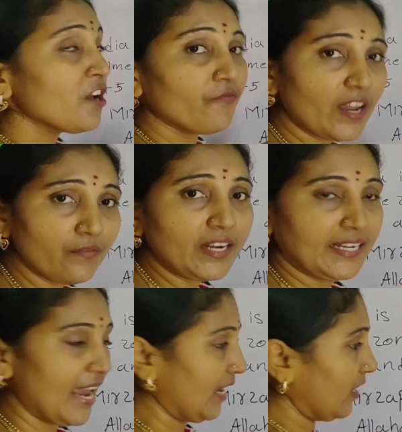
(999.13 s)
When we
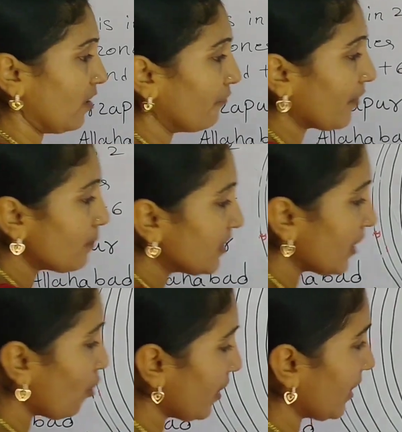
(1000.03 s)
take from
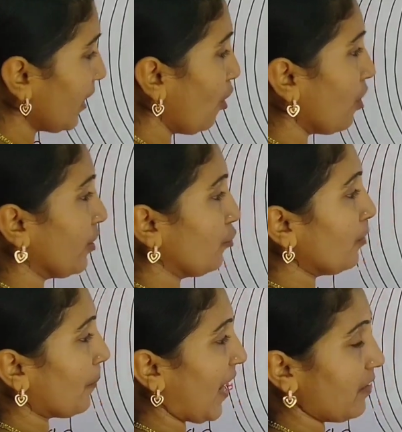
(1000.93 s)
0 degree
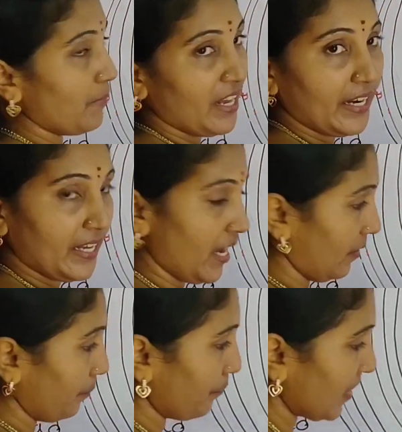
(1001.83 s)
longitude prime
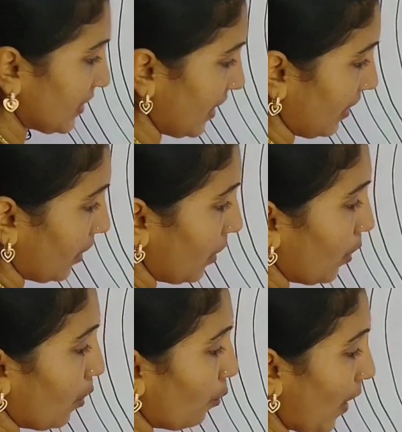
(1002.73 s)
meridian, see
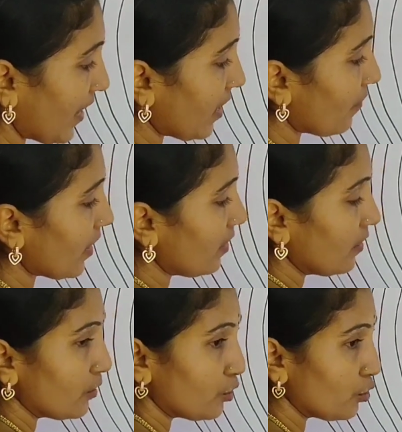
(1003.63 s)
1 hour,
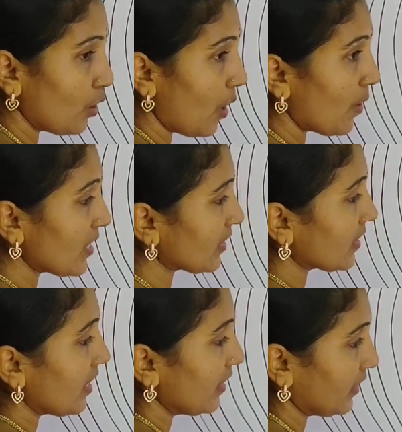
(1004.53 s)
2 hours,
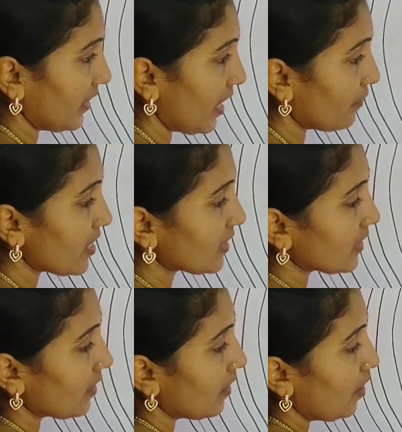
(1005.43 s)
3
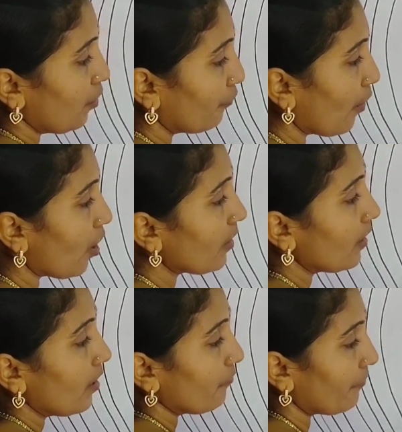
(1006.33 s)
hours, 4,
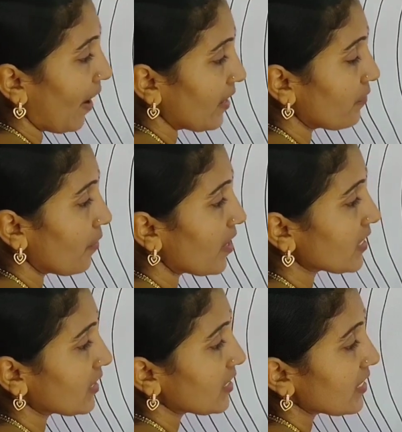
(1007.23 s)
5
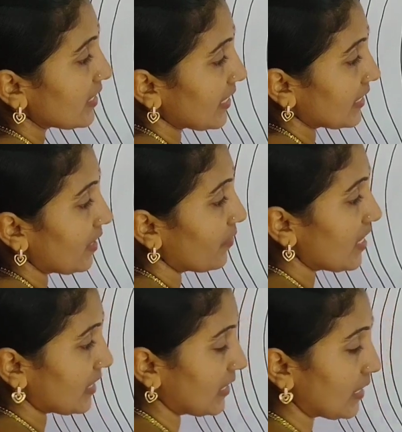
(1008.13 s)
hours, 6
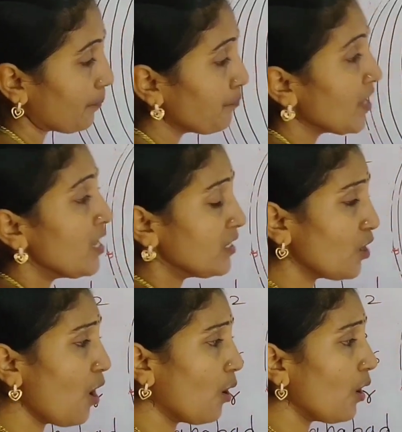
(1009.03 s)
hours.
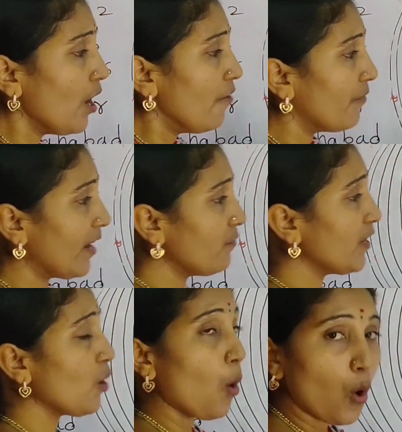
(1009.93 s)
So, when
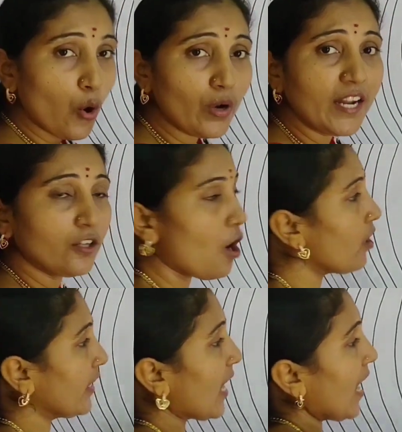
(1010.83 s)
we only
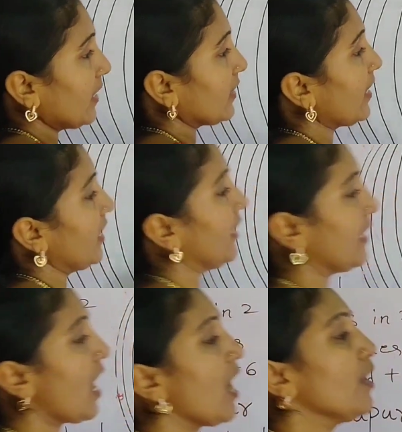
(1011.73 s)
talk regarding the
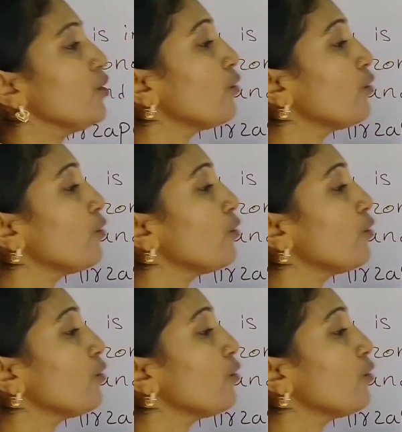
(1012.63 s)
India,